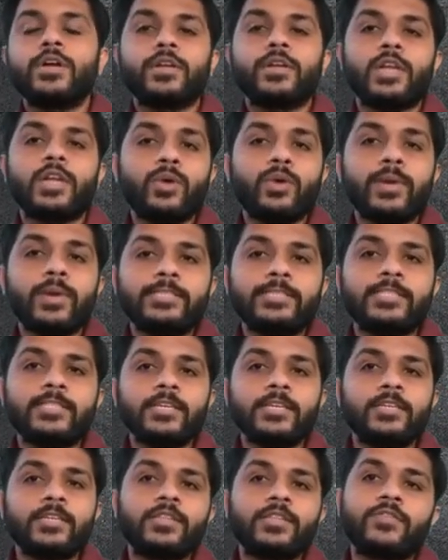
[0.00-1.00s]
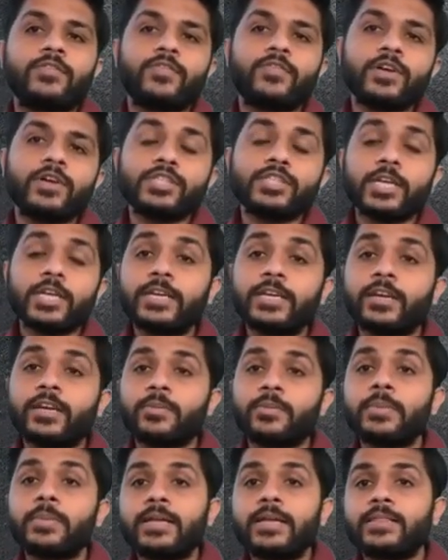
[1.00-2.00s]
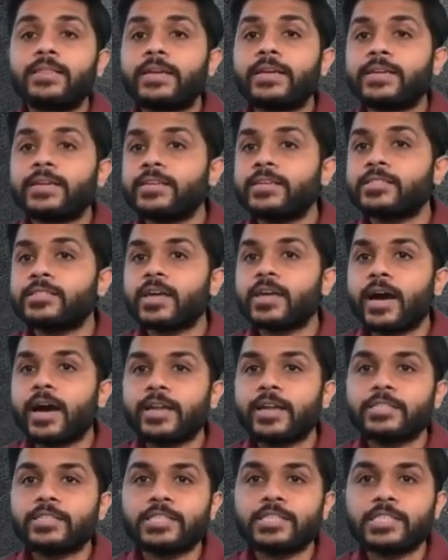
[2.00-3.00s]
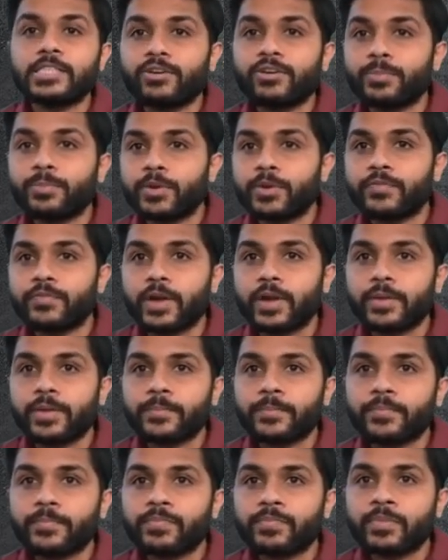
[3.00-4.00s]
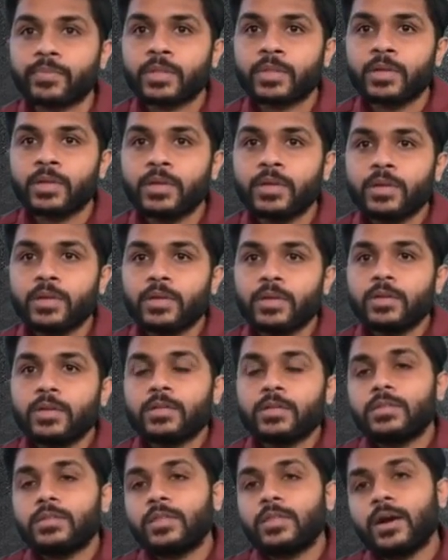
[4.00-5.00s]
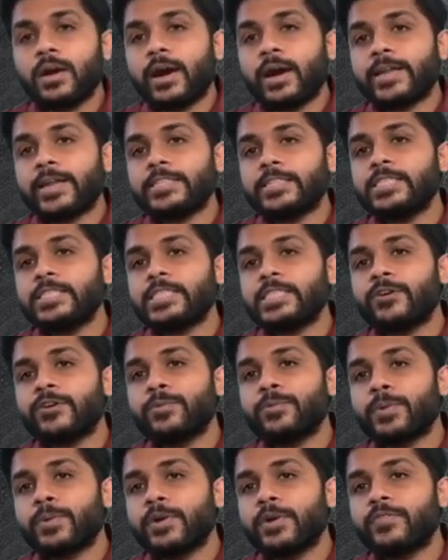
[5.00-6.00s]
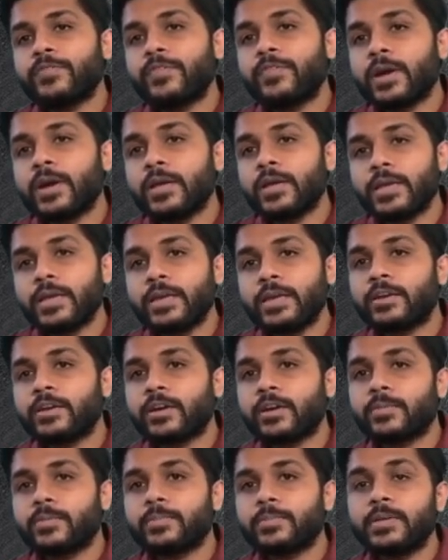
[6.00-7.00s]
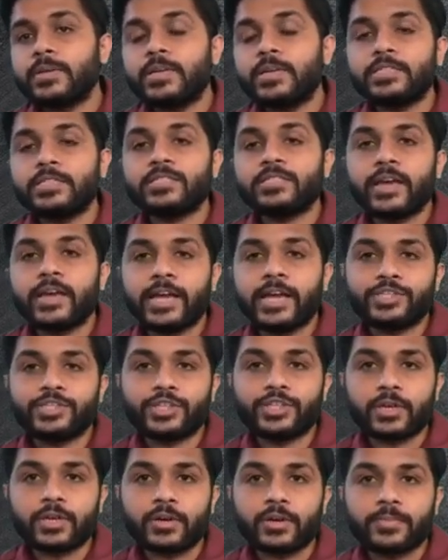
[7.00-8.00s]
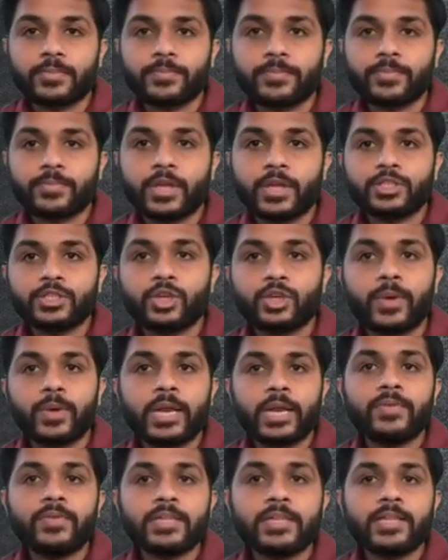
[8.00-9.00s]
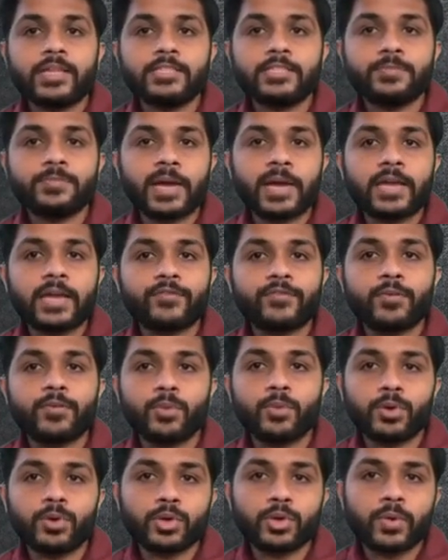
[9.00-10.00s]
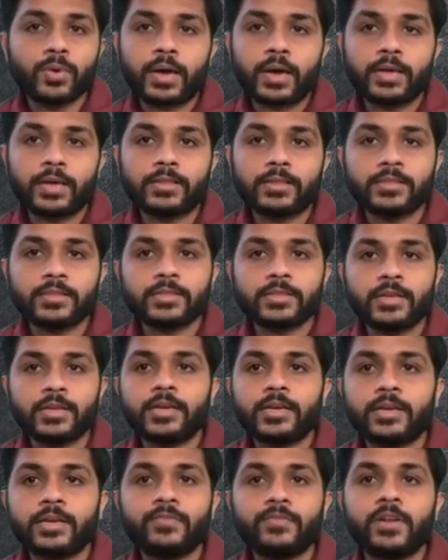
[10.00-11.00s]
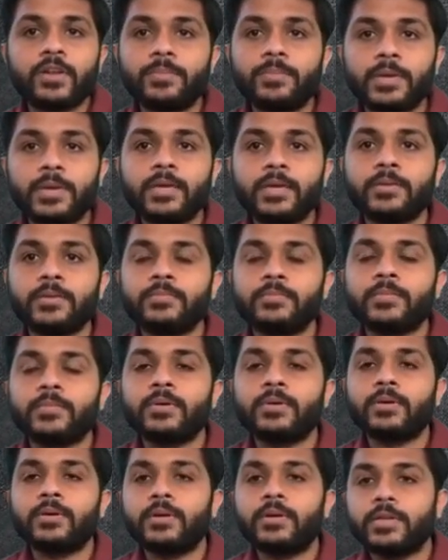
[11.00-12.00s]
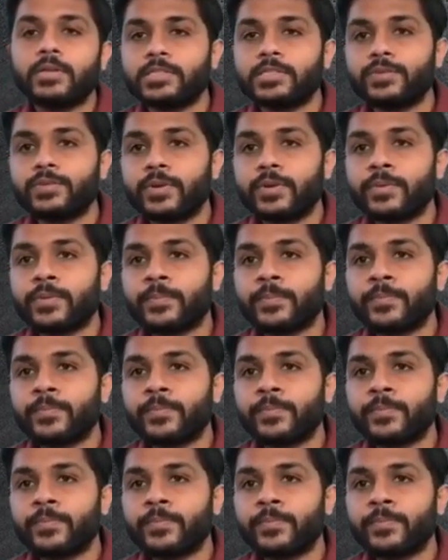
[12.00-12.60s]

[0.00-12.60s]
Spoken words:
Now let's see the first interrupt, that is RST 7.5. The RST 7.5 interrupt is edge trigger. So whenever there is spike from low to high, this interrupt will be received.